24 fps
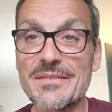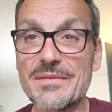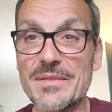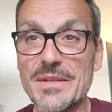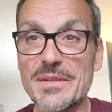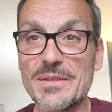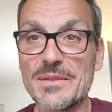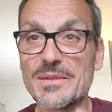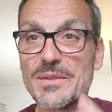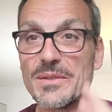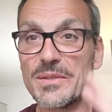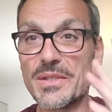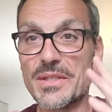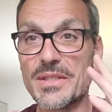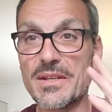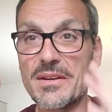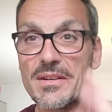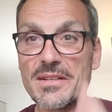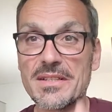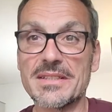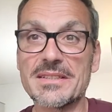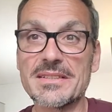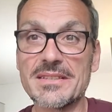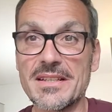If you
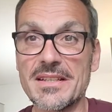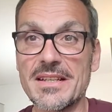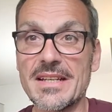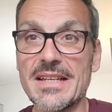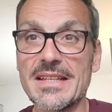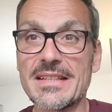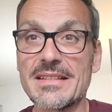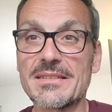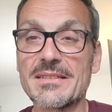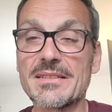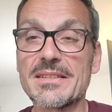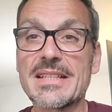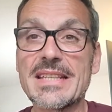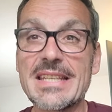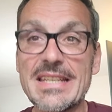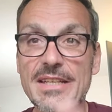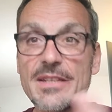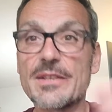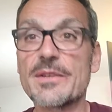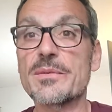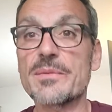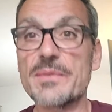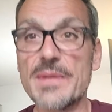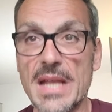look online,
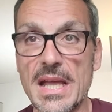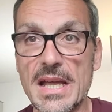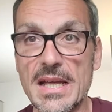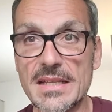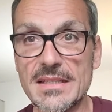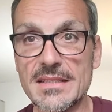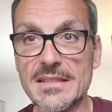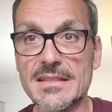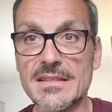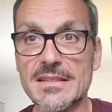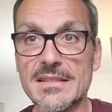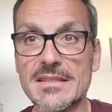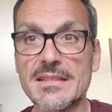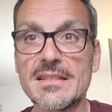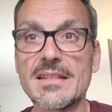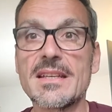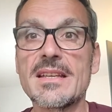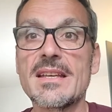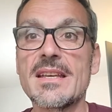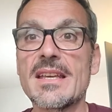keto nuts,